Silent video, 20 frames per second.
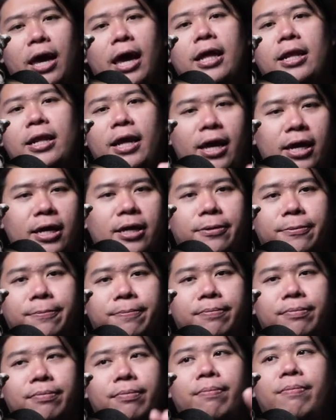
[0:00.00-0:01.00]
And hey,
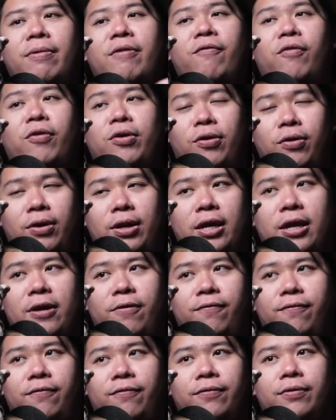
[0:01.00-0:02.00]
before you
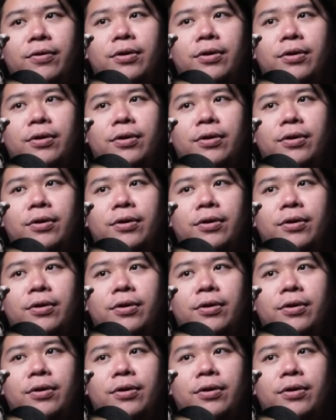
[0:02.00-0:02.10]
leave,